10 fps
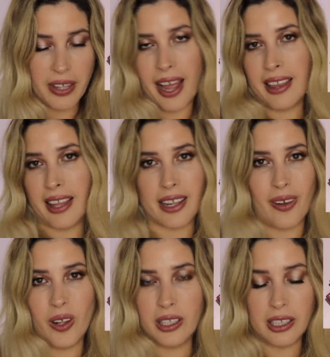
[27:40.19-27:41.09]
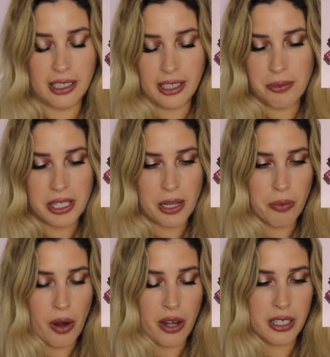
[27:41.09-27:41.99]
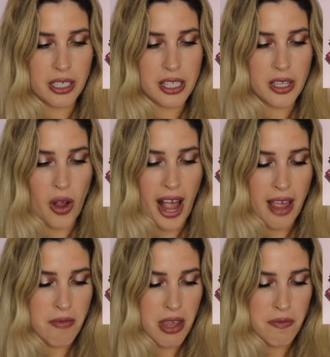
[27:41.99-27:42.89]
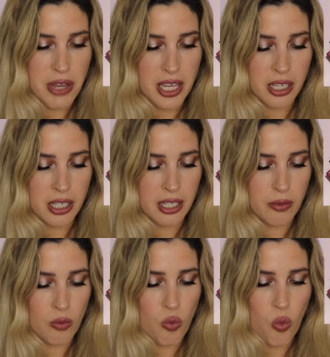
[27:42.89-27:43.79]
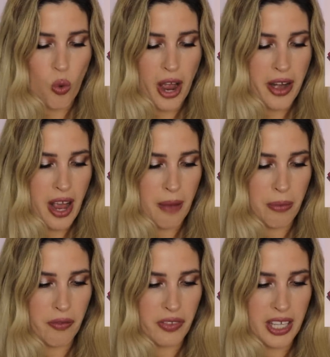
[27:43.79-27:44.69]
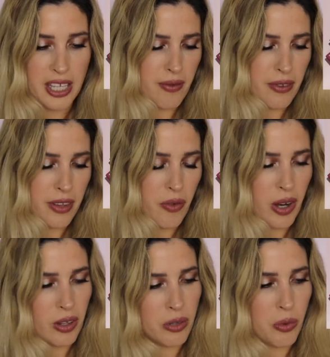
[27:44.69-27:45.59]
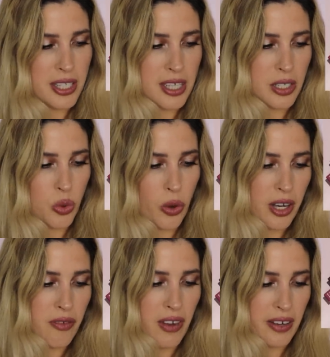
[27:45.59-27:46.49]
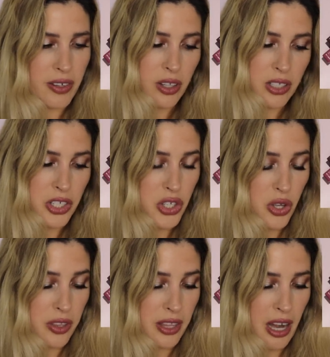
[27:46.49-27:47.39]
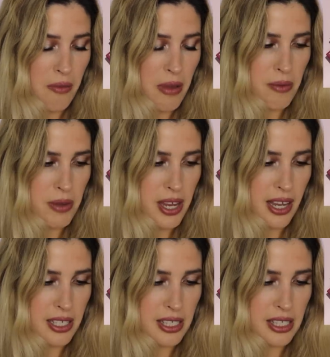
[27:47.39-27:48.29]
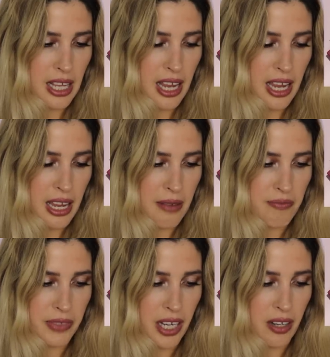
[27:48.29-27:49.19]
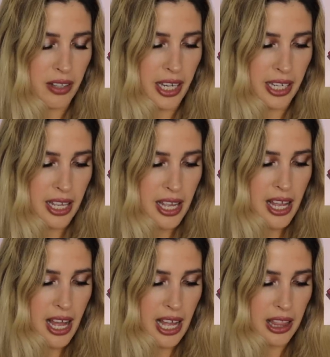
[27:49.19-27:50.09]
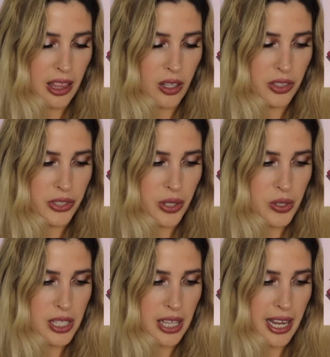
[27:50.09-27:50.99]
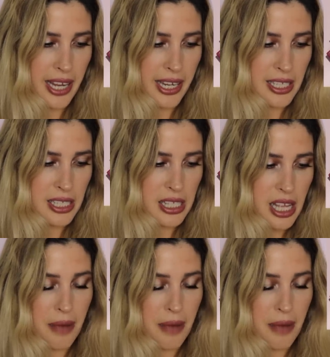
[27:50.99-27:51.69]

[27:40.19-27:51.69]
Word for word: I like all lipstick products so I may pick one up of these. The regular ones are $25 so there may be a same kind of like along those lines.